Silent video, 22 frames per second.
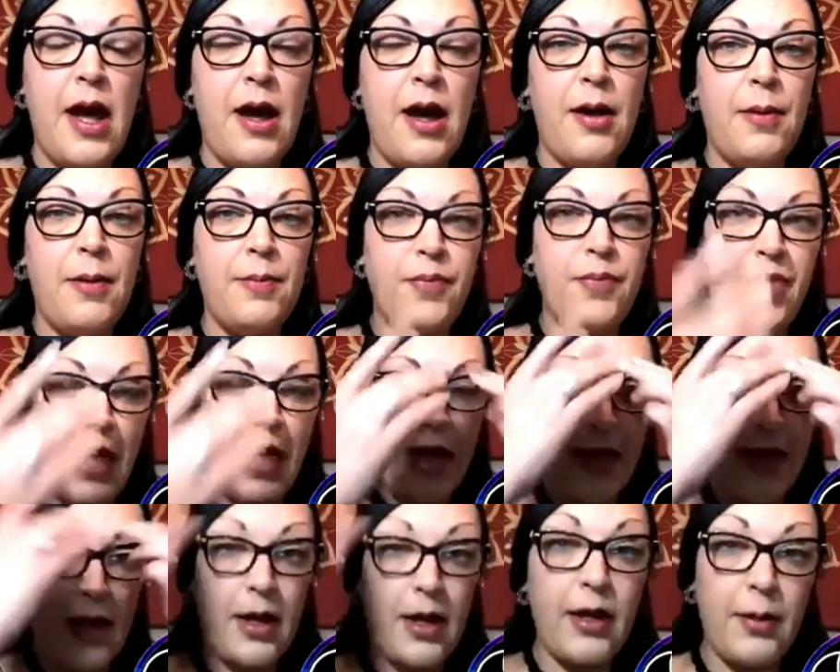
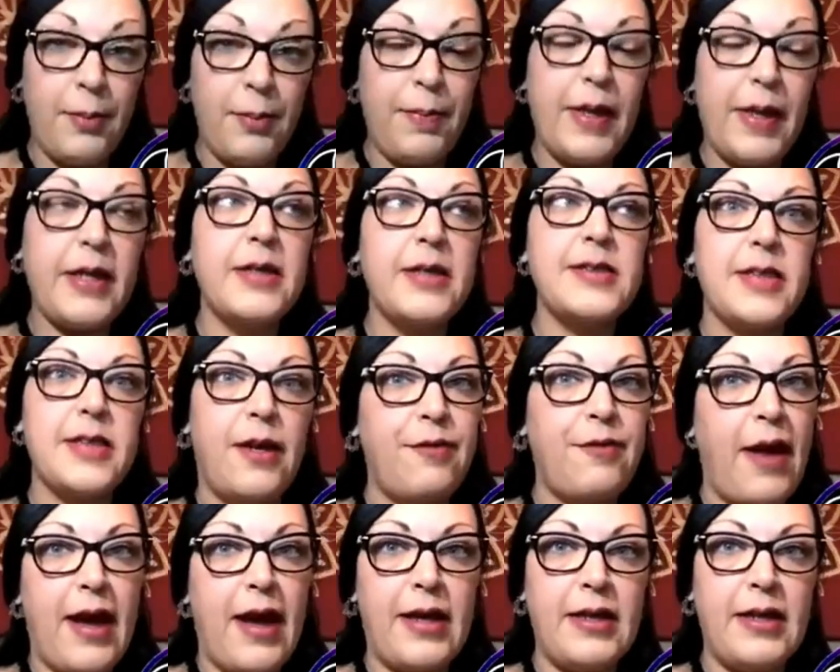that because I've
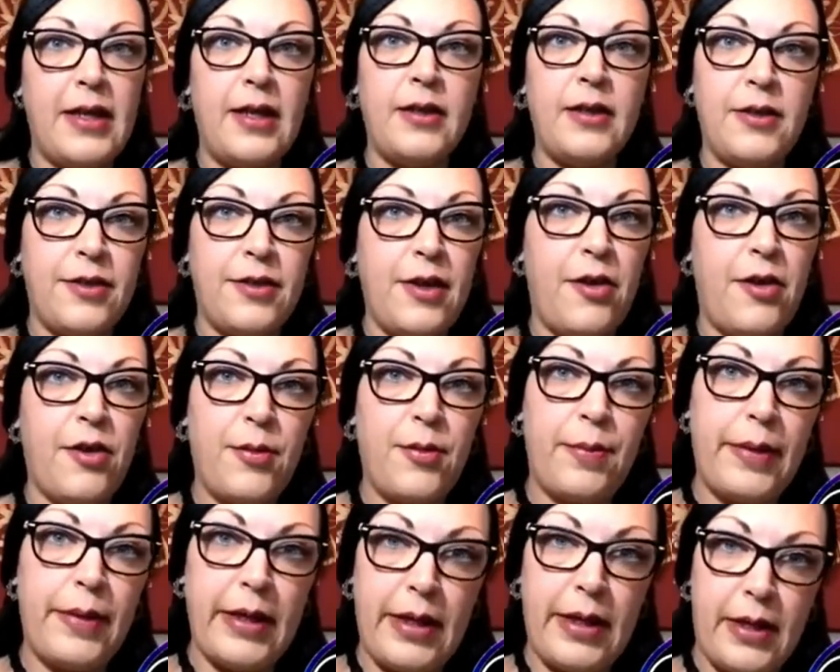had
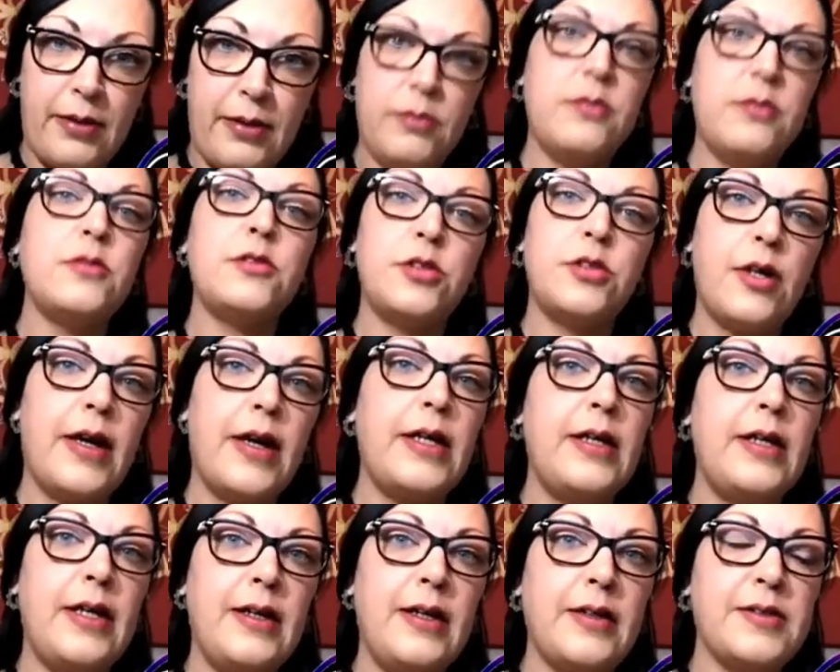hypnotherapy
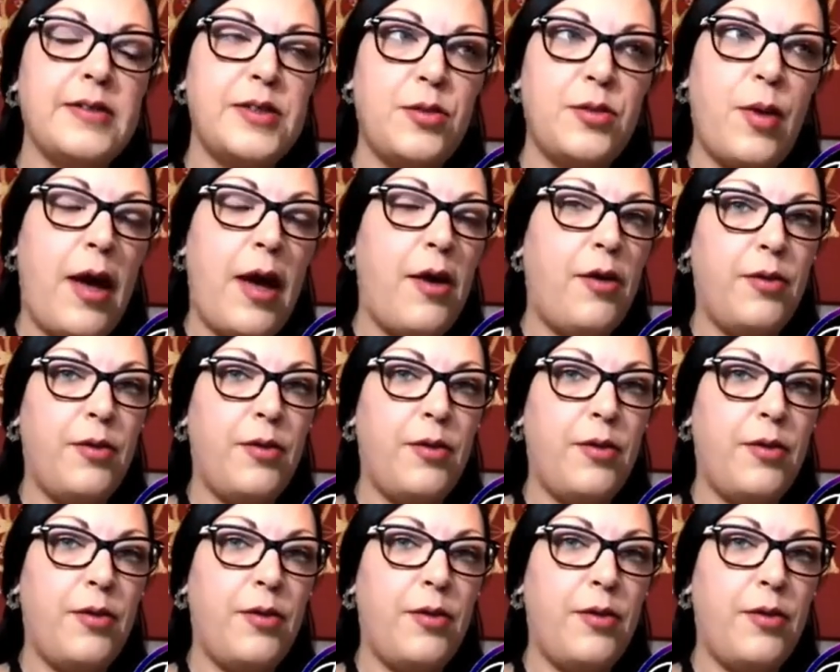training as well,